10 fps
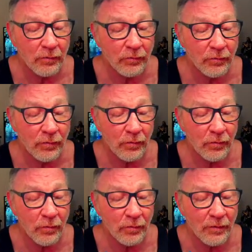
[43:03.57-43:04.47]

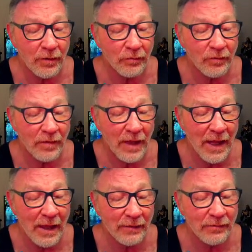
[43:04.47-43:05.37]
so there's
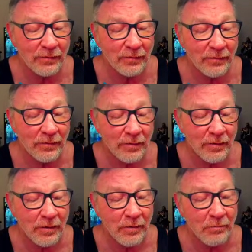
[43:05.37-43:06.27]
that.
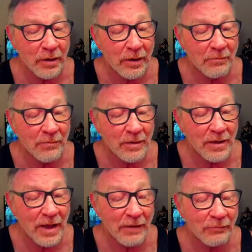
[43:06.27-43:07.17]
But I'm
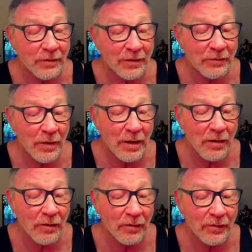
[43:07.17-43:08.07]
not really
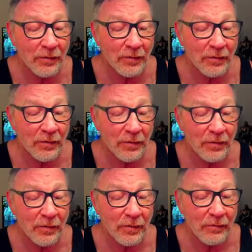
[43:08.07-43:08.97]
well
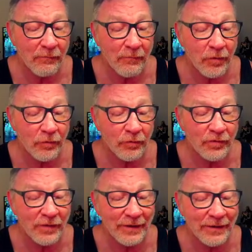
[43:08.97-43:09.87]

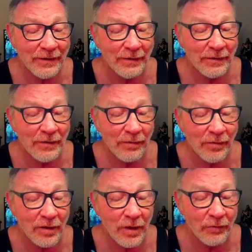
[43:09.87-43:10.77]
versed in the
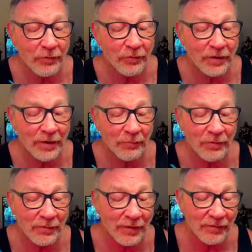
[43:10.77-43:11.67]
color schemes
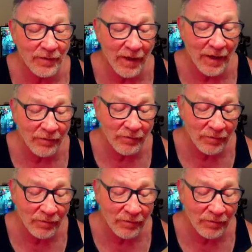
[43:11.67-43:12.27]
of these guys.